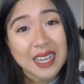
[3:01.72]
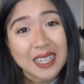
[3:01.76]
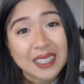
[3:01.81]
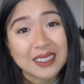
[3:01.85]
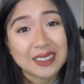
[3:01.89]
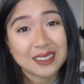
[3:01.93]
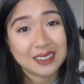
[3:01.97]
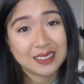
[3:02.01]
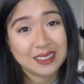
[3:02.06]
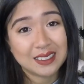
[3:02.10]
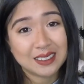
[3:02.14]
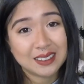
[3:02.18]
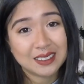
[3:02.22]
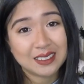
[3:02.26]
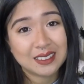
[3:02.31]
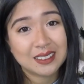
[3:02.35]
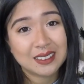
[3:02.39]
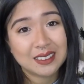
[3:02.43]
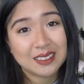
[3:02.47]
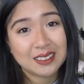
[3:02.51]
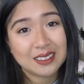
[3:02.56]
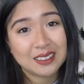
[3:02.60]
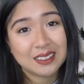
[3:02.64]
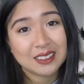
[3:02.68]
Can
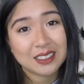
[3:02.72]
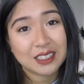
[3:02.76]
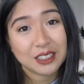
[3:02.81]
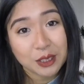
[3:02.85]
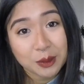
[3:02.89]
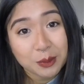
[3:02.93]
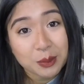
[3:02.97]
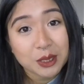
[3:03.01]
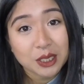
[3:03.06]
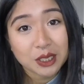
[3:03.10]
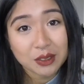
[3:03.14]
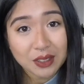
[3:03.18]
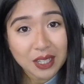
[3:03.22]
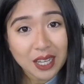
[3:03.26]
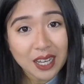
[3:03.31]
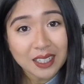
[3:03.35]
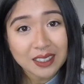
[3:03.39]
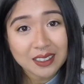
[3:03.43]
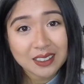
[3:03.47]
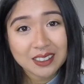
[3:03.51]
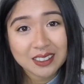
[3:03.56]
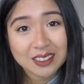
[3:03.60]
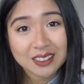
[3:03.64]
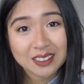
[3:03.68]
you believe
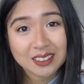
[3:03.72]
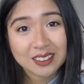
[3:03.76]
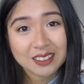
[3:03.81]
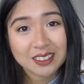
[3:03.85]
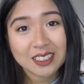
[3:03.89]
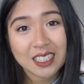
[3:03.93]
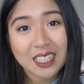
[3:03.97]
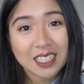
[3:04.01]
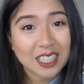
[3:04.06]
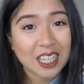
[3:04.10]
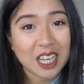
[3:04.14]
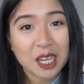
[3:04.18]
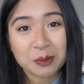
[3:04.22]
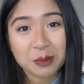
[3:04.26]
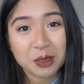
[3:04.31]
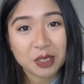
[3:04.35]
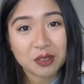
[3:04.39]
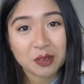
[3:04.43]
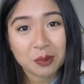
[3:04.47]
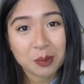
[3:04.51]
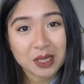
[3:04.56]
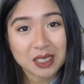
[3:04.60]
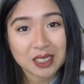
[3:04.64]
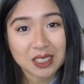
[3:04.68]
that? I can't believe
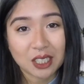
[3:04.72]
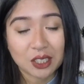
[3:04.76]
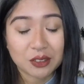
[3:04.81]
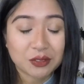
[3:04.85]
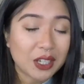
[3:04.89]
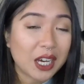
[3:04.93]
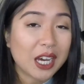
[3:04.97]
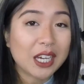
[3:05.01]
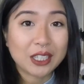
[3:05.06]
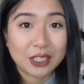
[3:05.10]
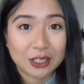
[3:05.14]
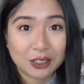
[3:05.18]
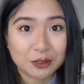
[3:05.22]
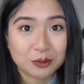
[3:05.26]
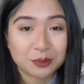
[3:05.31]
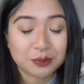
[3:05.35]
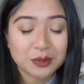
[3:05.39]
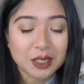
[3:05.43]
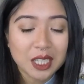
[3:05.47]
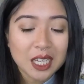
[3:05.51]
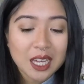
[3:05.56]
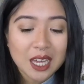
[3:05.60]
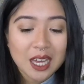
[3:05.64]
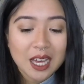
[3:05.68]
in myself. I know.
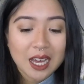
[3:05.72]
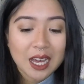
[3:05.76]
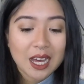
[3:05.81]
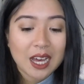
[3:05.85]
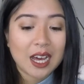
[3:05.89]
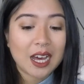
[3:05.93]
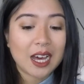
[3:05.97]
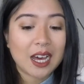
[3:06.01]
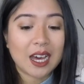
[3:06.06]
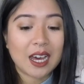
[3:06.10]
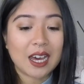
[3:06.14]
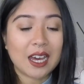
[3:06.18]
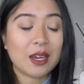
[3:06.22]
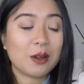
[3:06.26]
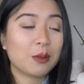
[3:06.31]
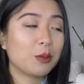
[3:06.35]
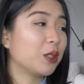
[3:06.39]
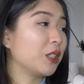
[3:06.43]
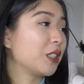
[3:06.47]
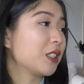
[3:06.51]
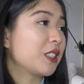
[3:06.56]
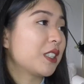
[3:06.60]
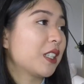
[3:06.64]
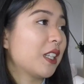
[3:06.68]
I
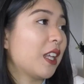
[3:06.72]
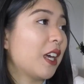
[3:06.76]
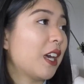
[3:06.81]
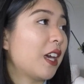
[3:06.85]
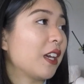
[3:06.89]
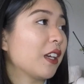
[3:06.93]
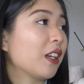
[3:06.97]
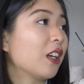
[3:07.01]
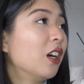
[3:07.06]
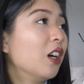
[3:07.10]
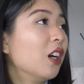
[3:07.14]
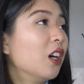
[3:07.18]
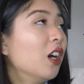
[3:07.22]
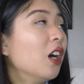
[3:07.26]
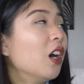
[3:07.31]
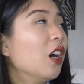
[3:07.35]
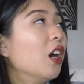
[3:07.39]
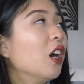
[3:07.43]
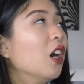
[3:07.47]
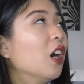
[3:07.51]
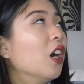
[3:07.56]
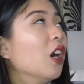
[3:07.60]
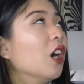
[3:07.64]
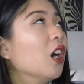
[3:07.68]
was like,
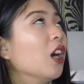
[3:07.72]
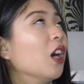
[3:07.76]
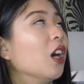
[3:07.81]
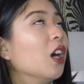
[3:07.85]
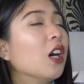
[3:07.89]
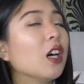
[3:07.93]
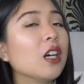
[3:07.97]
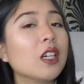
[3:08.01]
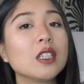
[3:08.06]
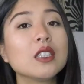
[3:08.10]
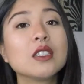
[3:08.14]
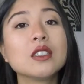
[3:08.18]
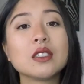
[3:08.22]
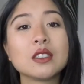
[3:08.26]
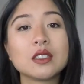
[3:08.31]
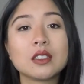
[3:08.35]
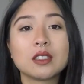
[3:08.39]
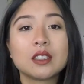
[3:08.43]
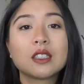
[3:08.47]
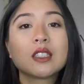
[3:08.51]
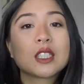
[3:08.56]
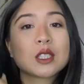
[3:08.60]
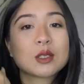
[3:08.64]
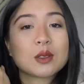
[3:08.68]
oh,
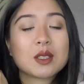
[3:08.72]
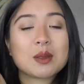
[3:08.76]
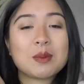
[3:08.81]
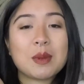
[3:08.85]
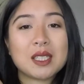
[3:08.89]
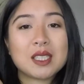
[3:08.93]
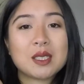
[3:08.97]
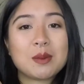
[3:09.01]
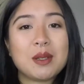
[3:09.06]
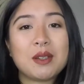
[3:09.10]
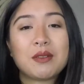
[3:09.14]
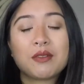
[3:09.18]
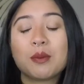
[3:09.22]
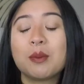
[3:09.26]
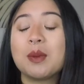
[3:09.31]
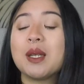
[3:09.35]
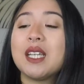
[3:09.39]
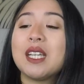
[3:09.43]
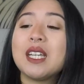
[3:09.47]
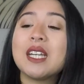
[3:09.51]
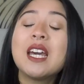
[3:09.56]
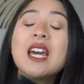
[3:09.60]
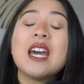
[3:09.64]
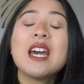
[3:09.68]
this was meant to be for
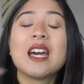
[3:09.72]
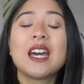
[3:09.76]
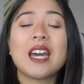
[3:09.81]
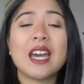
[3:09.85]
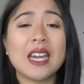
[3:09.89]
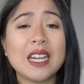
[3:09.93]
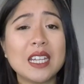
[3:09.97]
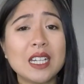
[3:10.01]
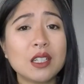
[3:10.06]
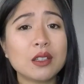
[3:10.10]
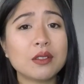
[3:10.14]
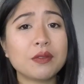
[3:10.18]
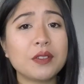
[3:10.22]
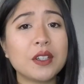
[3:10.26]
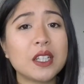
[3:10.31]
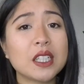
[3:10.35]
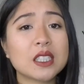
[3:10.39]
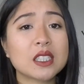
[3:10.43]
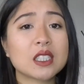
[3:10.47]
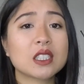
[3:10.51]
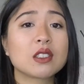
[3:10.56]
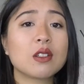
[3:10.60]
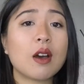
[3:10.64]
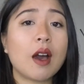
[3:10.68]
me, and it
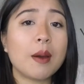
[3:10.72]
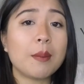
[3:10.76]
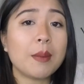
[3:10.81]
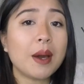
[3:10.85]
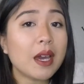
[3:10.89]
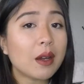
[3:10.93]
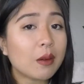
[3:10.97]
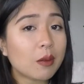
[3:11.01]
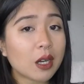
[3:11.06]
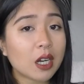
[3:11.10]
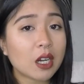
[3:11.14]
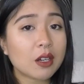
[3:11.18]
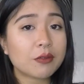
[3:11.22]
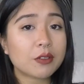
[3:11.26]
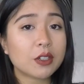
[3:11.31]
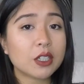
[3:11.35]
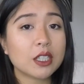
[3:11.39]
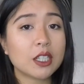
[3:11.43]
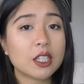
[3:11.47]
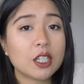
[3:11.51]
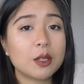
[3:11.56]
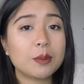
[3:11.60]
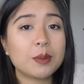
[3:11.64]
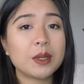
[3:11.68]
fits, so I might wear it for a
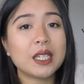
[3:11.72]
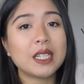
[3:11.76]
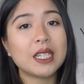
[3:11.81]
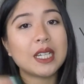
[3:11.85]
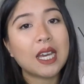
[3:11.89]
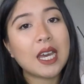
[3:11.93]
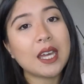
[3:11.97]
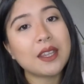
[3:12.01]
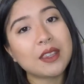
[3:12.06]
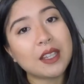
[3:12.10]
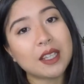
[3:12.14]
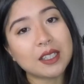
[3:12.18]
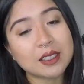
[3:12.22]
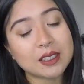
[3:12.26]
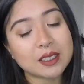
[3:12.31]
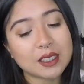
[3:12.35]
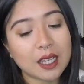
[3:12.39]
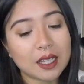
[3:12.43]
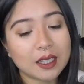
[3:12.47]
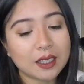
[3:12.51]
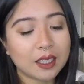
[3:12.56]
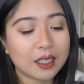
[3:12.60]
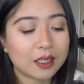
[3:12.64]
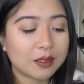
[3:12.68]
little bit and then
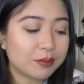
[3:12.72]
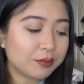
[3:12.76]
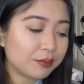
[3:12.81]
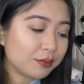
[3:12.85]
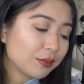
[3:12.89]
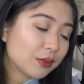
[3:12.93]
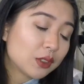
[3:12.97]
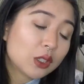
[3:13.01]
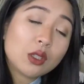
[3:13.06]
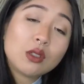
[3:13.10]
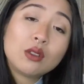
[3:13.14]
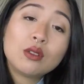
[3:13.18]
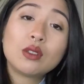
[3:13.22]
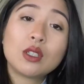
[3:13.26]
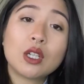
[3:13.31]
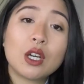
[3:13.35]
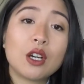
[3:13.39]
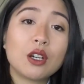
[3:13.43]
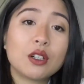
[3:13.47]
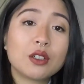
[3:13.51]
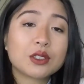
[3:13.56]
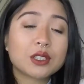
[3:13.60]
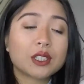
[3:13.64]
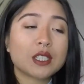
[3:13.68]
sell it. Who
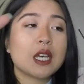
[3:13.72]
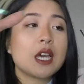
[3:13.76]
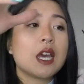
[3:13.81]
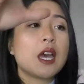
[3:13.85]
knows?